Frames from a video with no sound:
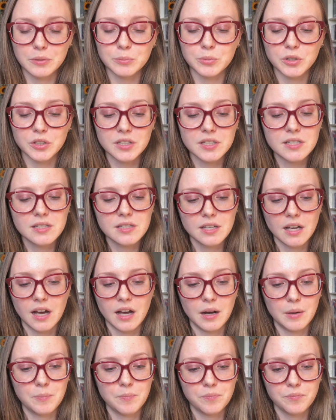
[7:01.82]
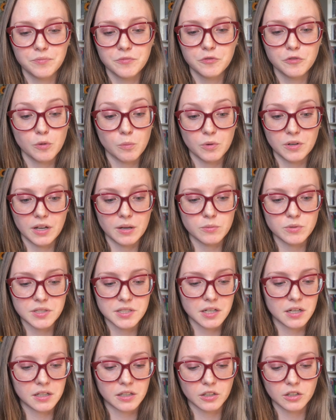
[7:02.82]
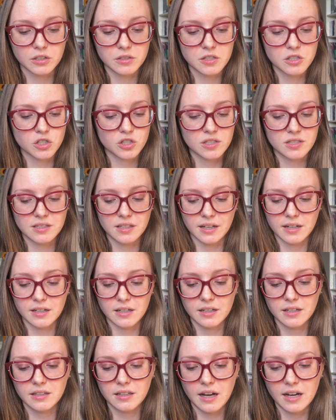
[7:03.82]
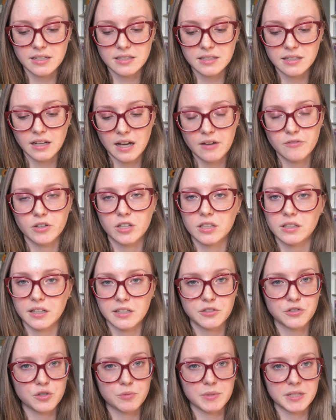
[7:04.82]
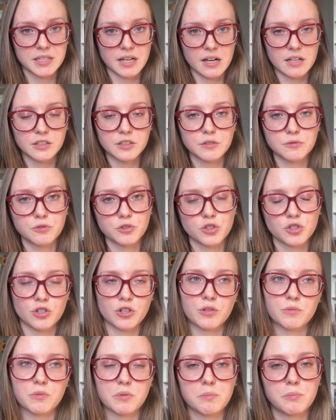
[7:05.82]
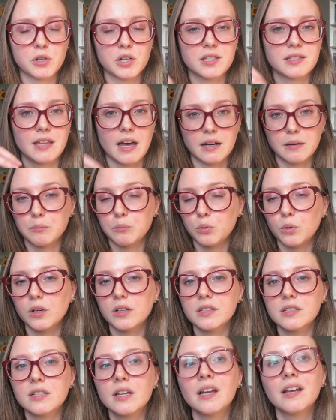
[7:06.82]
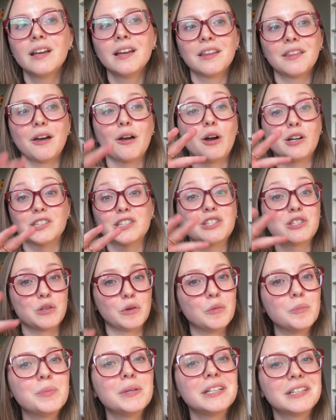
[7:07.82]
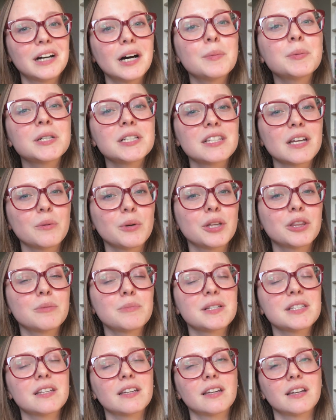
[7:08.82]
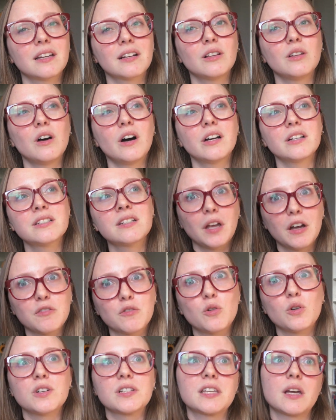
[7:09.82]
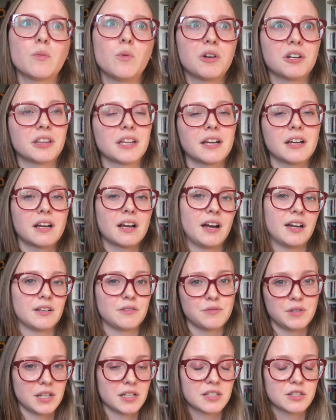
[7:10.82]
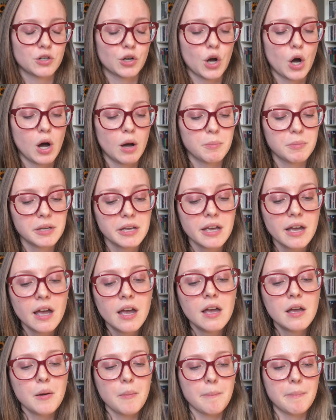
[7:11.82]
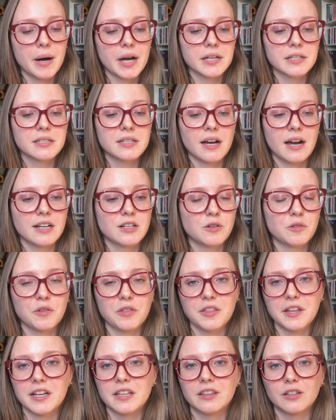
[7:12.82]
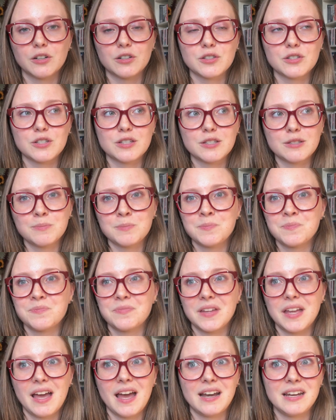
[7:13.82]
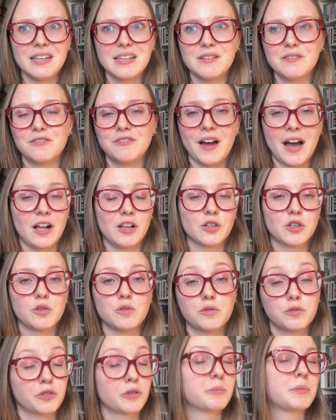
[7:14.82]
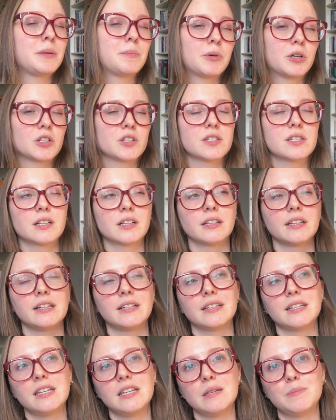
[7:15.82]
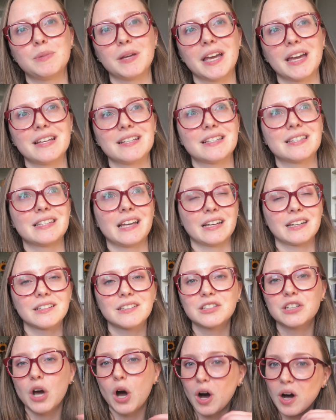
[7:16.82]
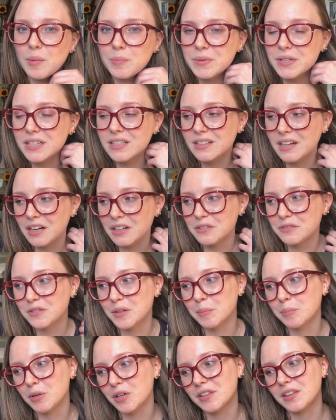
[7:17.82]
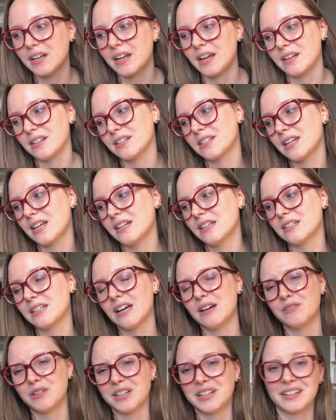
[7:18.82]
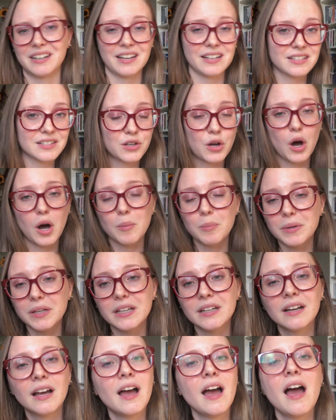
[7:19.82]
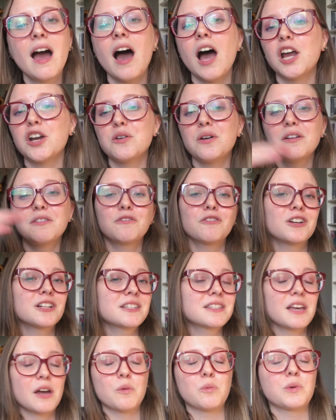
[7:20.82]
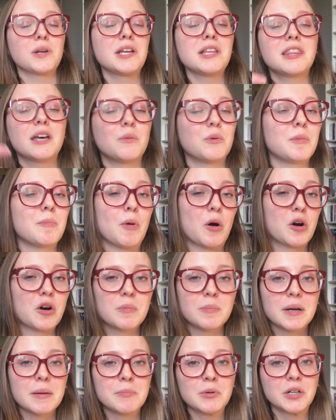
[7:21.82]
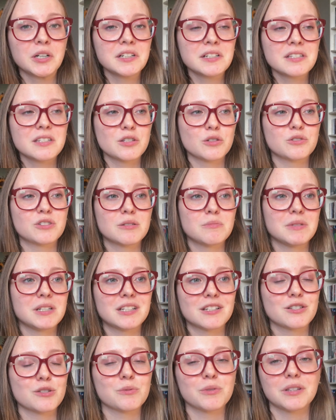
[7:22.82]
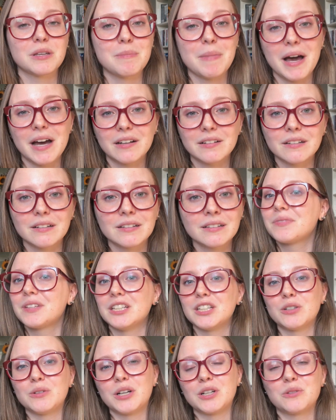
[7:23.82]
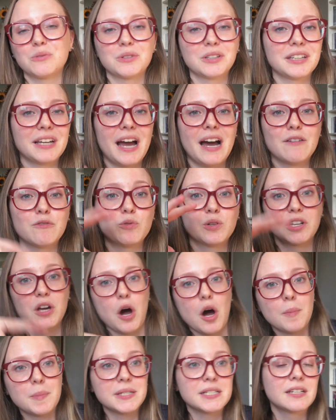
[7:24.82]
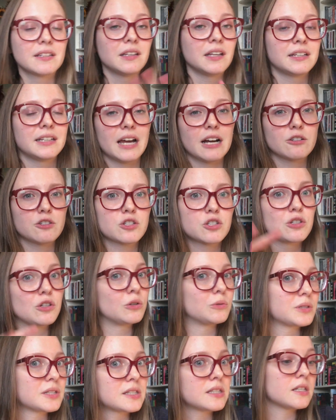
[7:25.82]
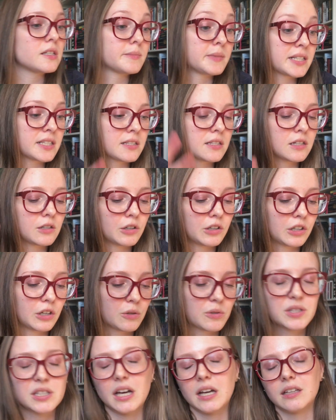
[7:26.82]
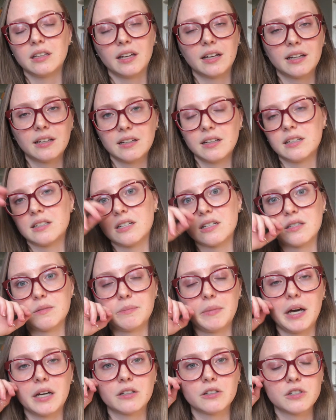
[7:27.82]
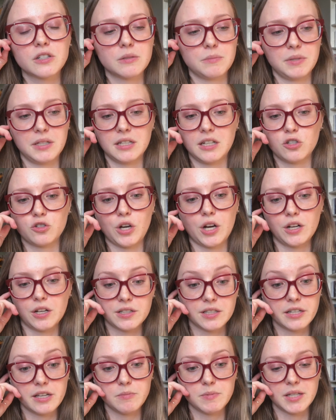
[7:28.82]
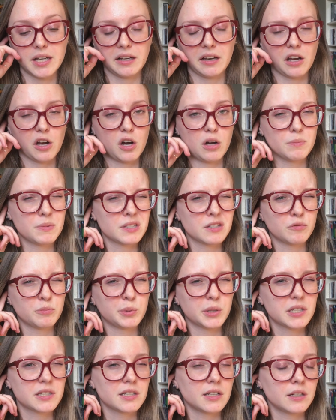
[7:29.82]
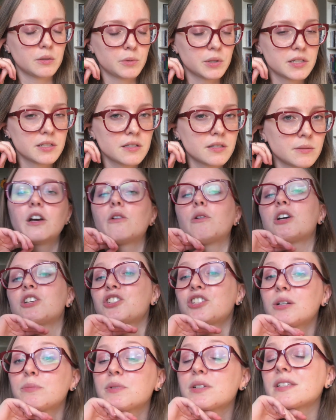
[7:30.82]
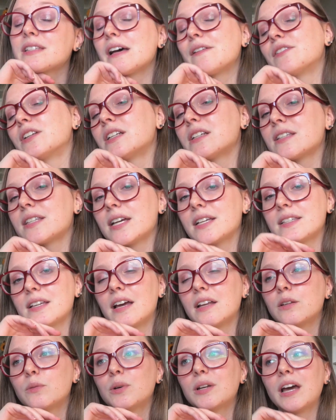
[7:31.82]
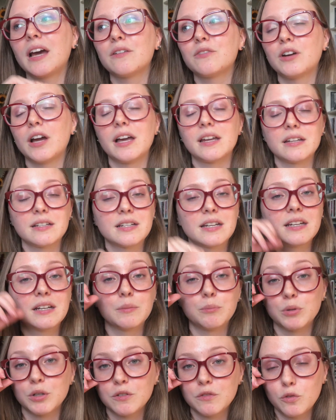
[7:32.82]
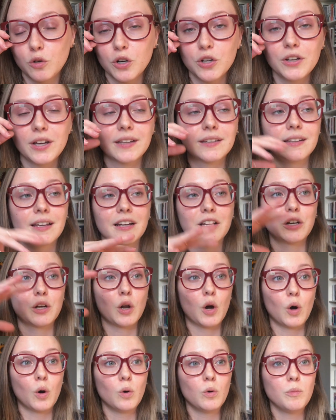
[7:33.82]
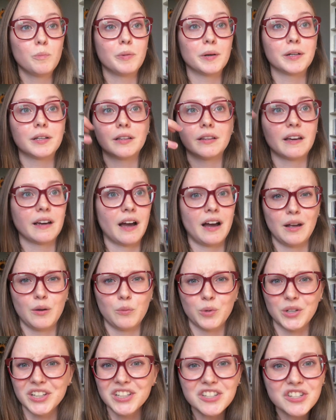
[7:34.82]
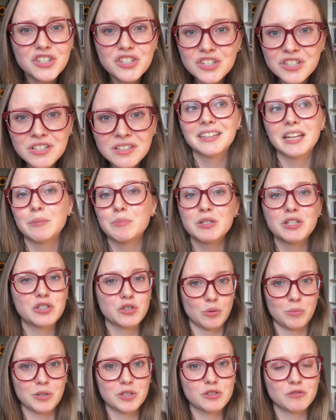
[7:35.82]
books from when I was younger. It's just like I did have a collector's mentality for sure, and with books that important that got so beat up because I read them as a kid a lot. Of course I wanted like a kind of nicer copy, but I don't think there's any value for me personally in keeping a second copy of a book that I annotated to have like a nice copy. I don't have friends that read that would borrow my books, so to me it doesn't really matter. You know, I don't really have one copy to lend out so no one sees my secret notes. It doesn't matter to me, and I try not to keep second copies of books anyways. Question number 7 is, has anyone ever annotated a book for you? And like, no, but like I wish. That'd be so much